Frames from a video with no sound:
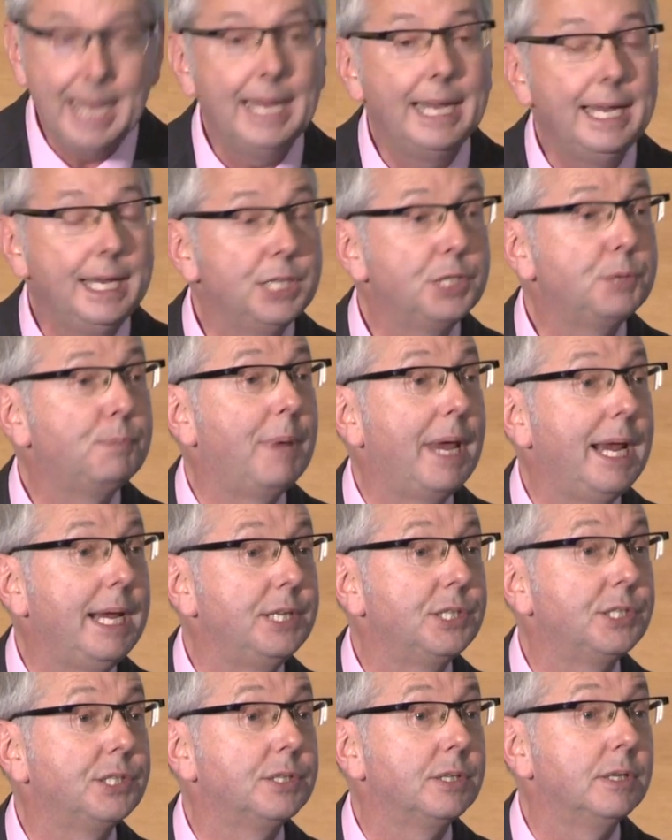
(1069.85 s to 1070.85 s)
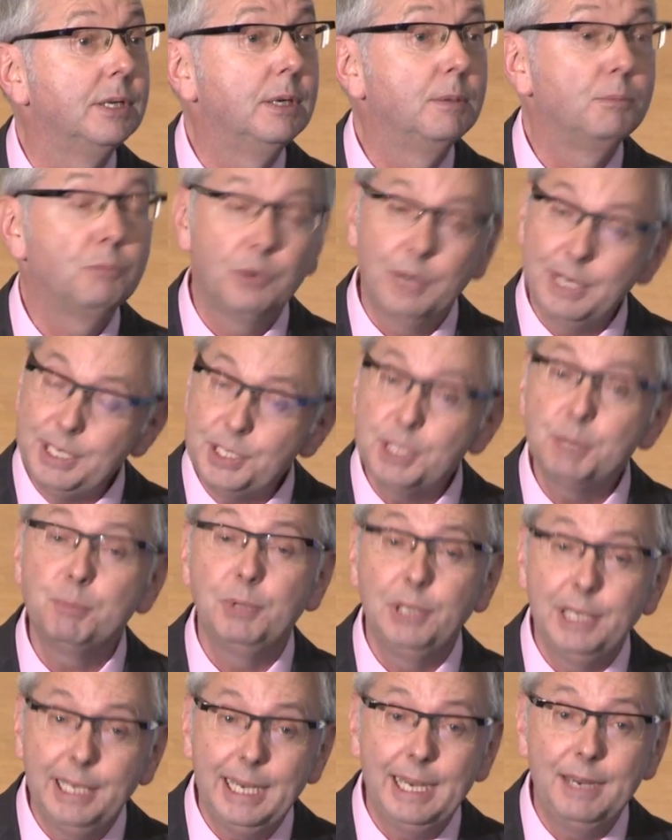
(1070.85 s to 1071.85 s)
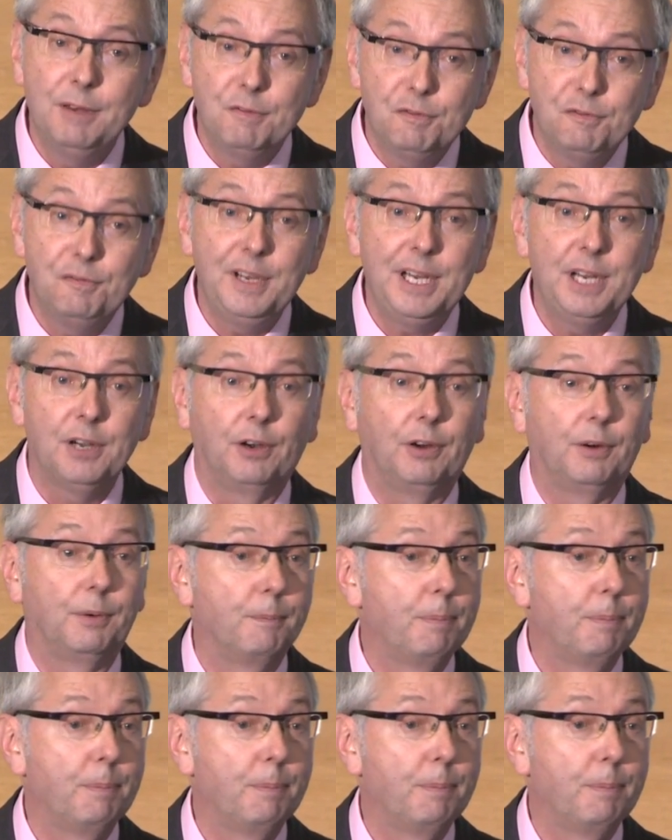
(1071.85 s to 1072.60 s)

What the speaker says: is based principally in fear.